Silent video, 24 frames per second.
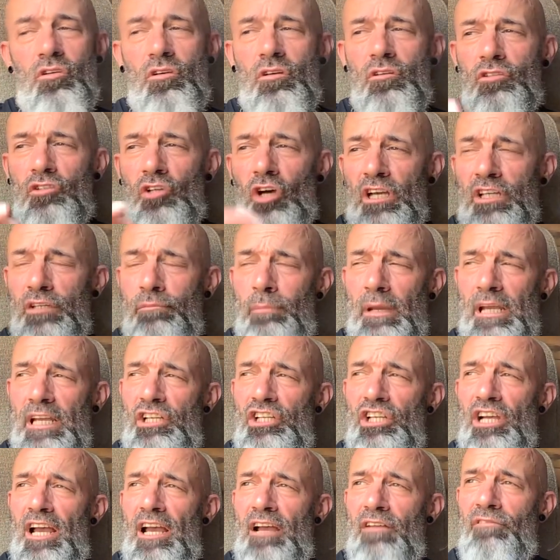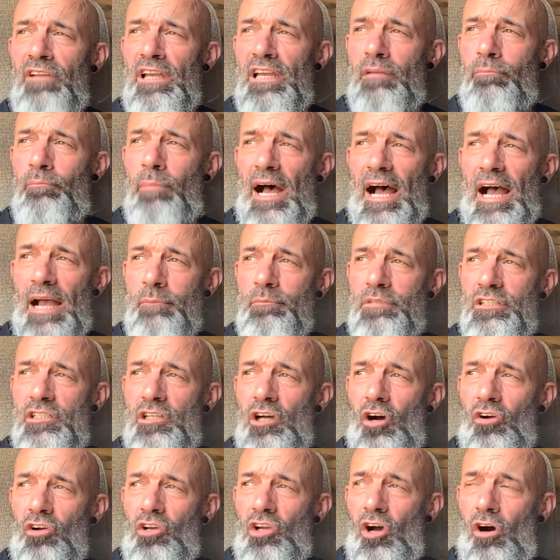so it's
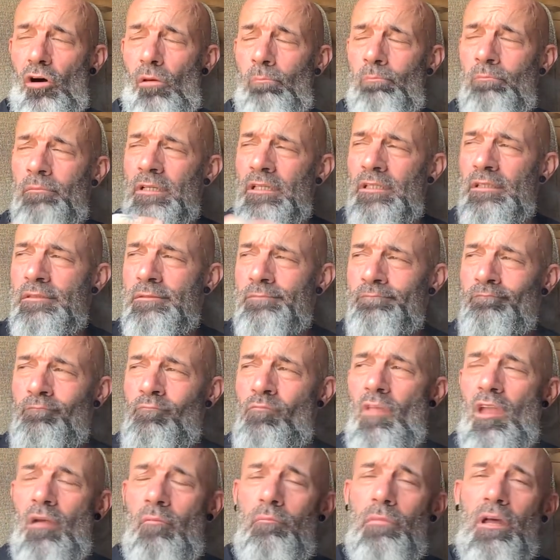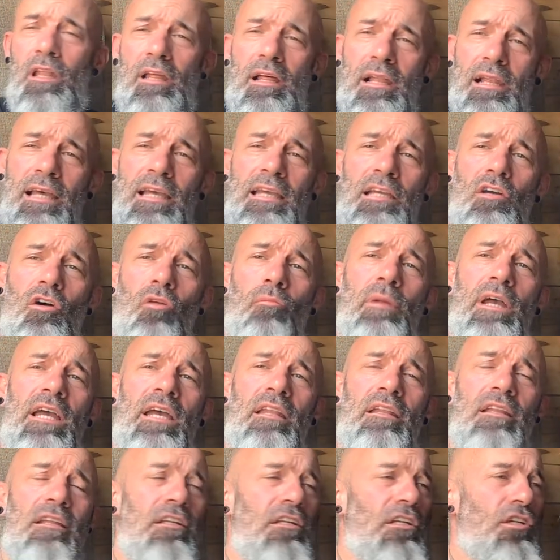bjvpipes.com but the link will be
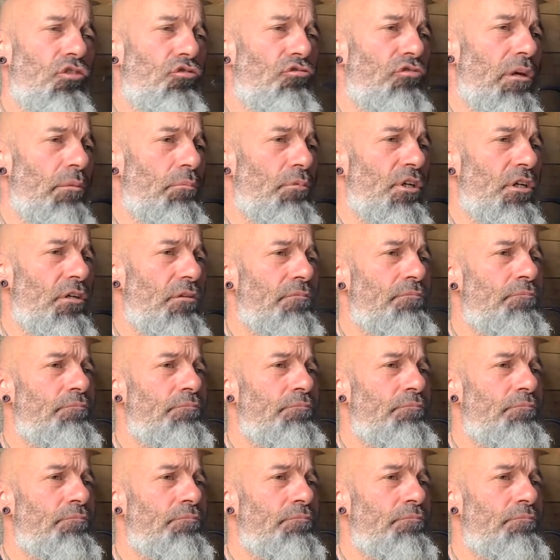in the description